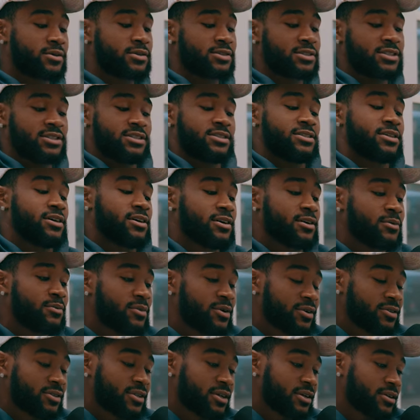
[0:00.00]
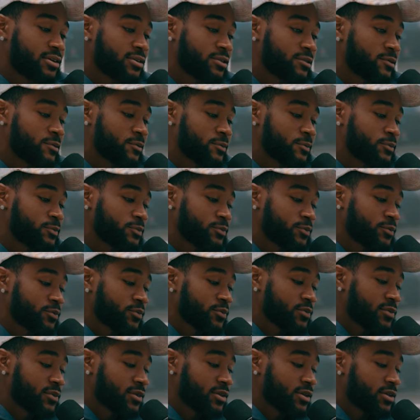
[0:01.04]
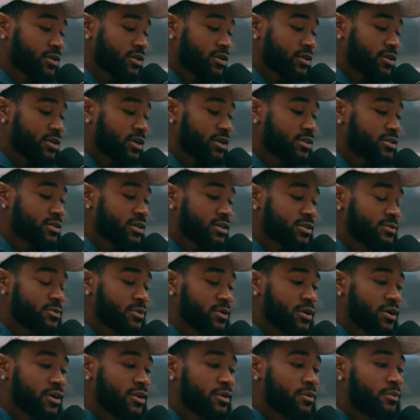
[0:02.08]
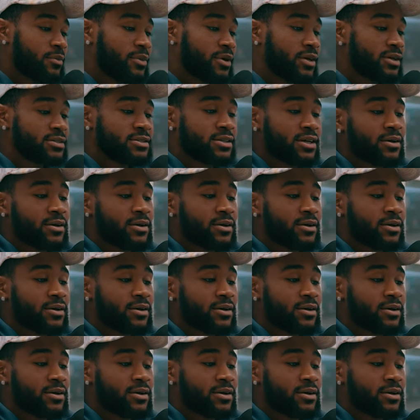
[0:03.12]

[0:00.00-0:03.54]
Just talking about that, um, that that's probably the best.